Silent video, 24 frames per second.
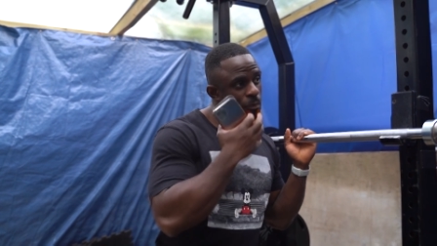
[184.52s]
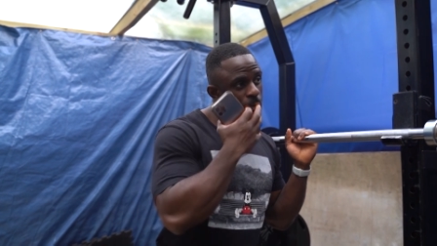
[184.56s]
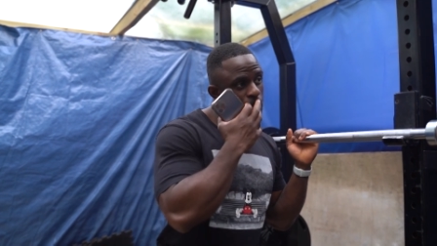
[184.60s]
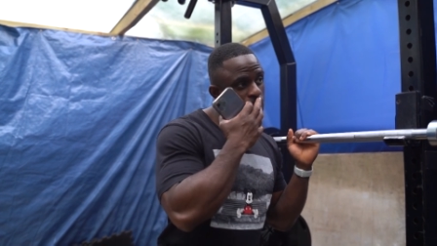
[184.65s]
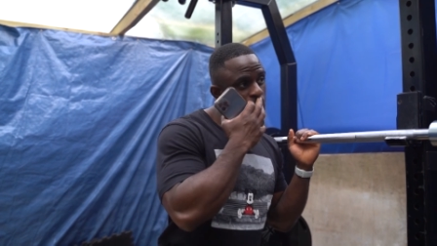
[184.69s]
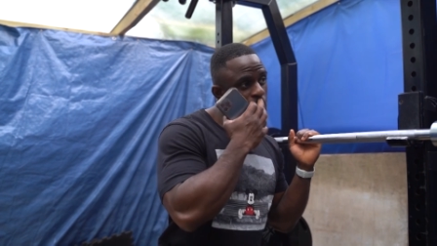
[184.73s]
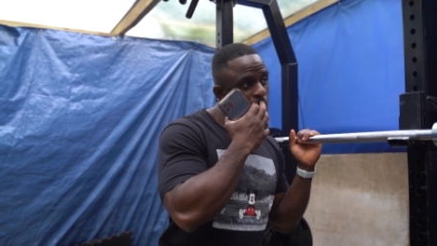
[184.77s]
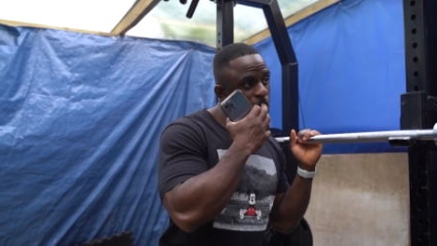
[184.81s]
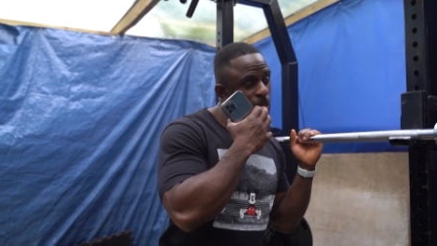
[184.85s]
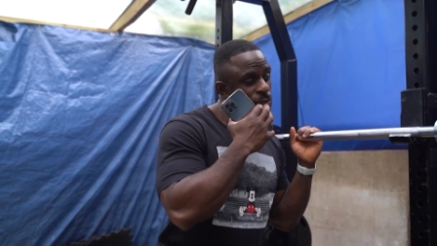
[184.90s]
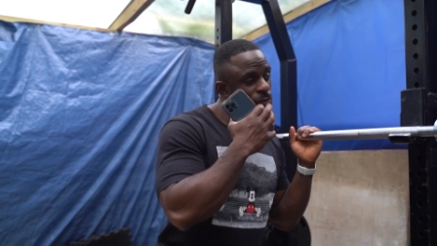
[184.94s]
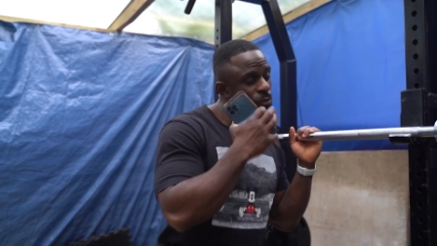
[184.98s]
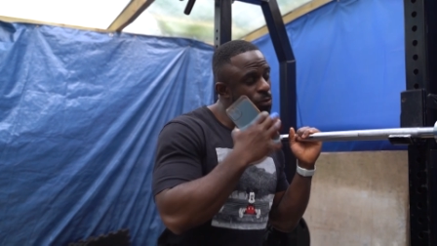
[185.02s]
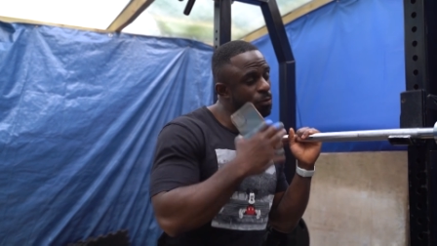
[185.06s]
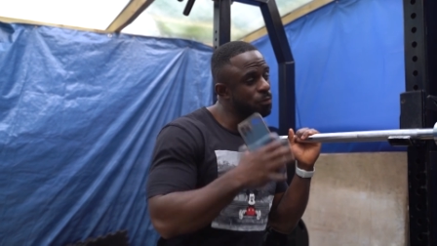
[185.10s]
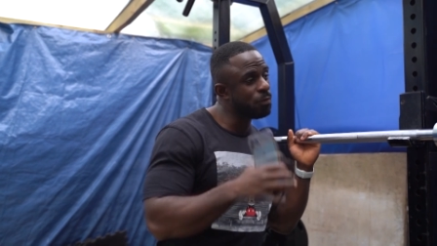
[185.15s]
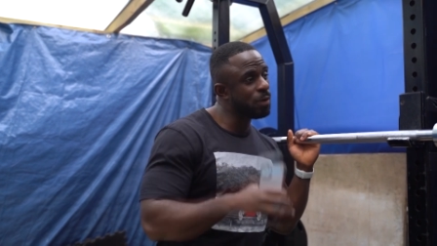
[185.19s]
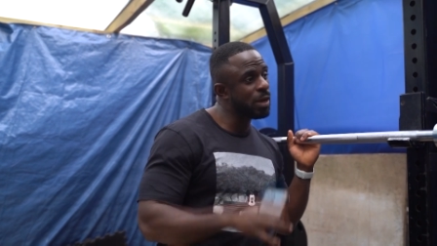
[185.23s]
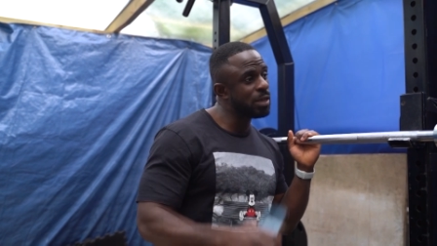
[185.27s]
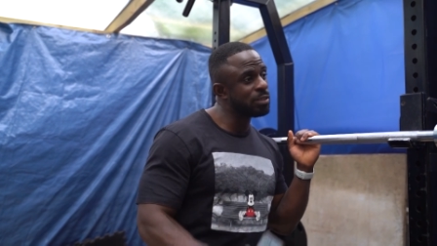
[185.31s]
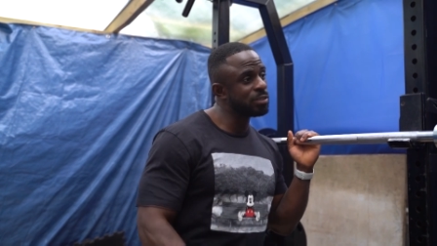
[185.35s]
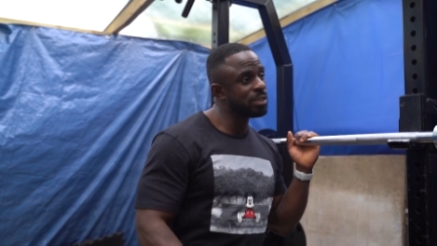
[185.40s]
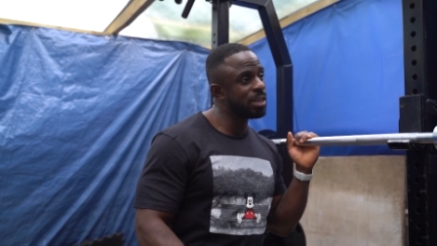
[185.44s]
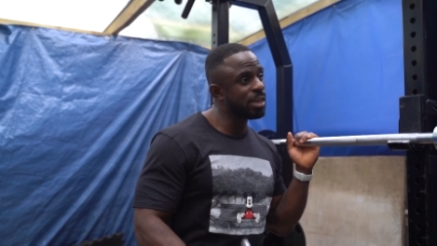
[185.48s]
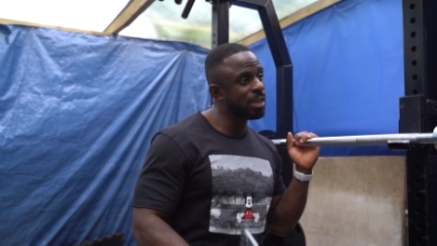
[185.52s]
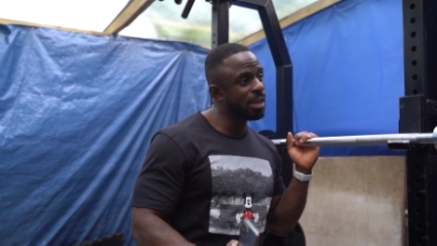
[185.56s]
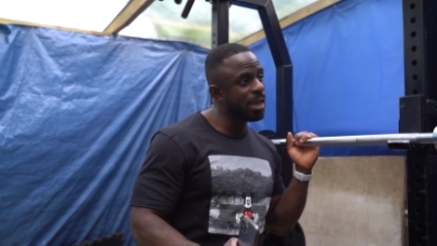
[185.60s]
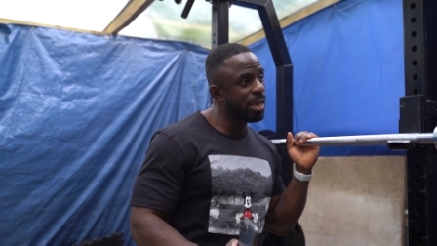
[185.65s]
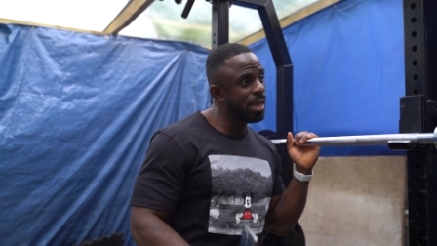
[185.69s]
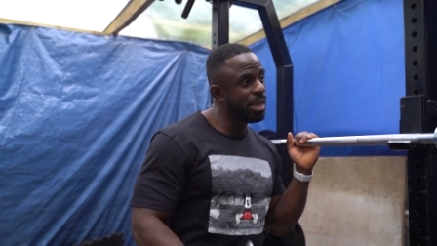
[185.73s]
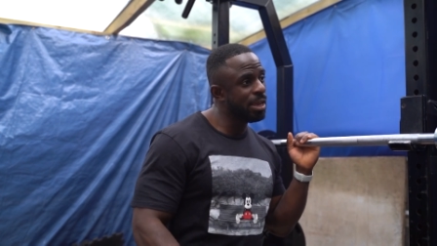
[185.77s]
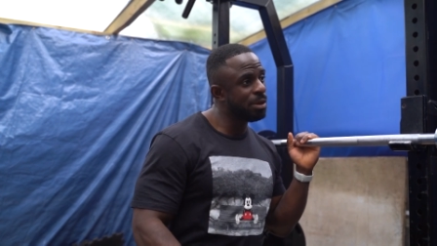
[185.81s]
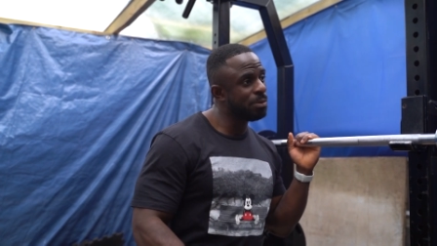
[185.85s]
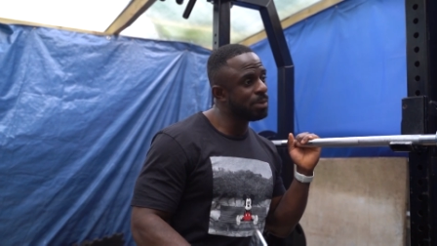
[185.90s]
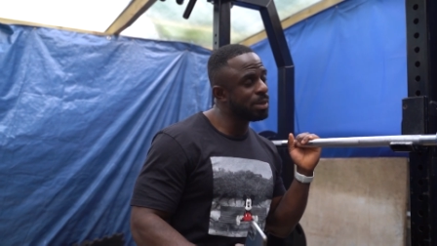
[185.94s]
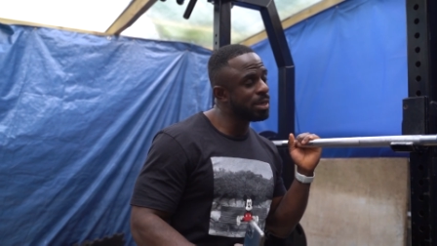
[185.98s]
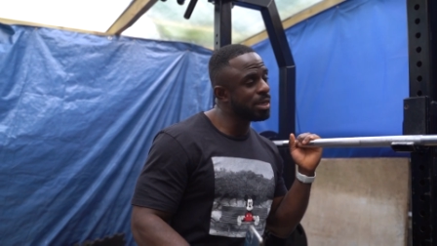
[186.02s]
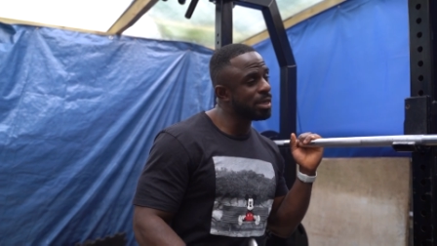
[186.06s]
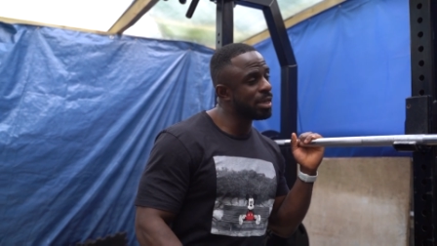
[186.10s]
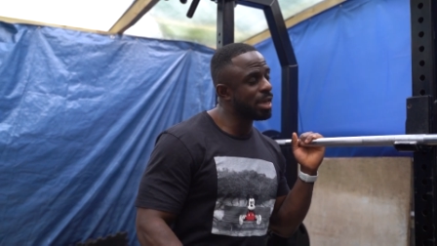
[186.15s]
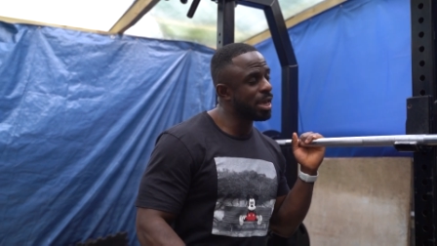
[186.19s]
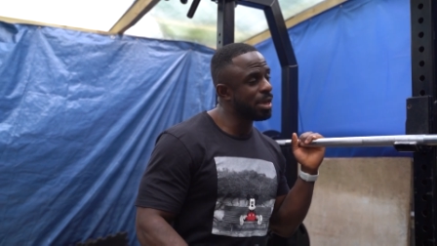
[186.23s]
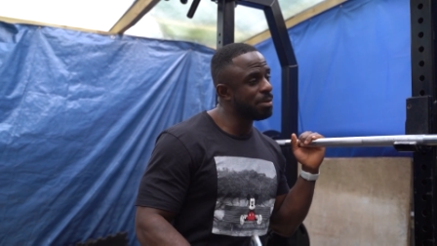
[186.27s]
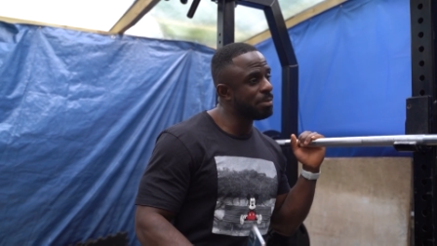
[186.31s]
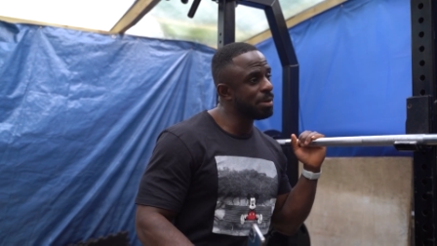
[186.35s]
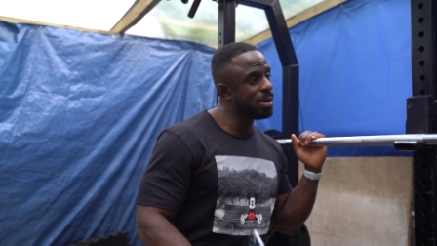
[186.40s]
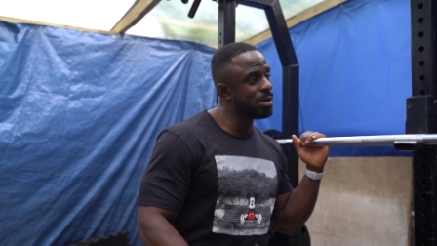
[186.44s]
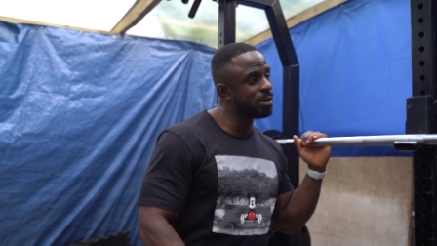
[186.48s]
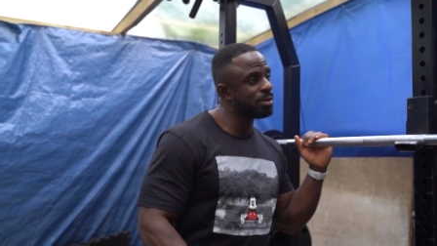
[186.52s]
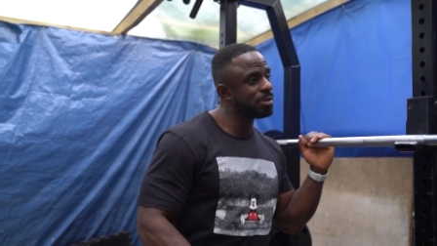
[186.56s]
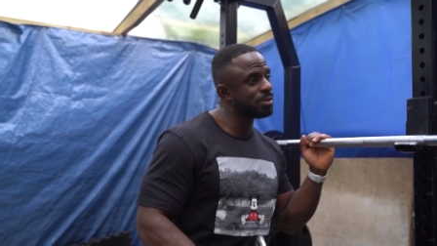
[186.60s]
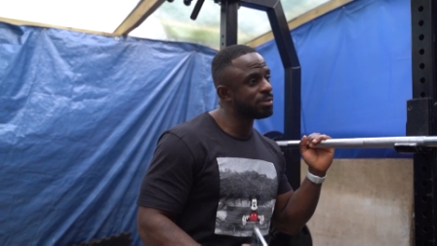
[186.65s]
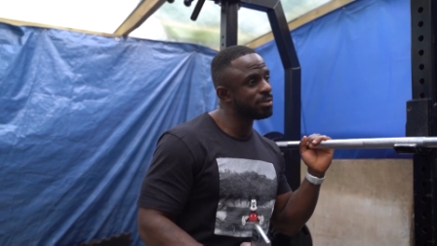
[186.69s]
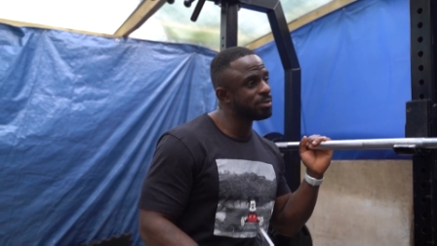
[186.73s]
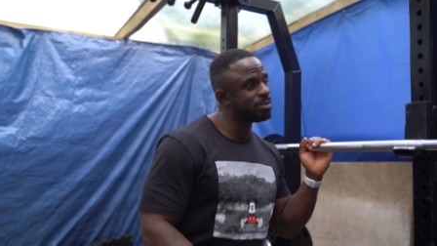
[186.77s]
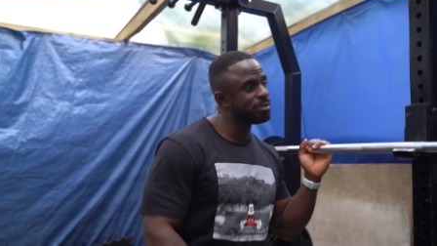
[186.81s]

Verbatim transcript: from two thousand eight when it came out.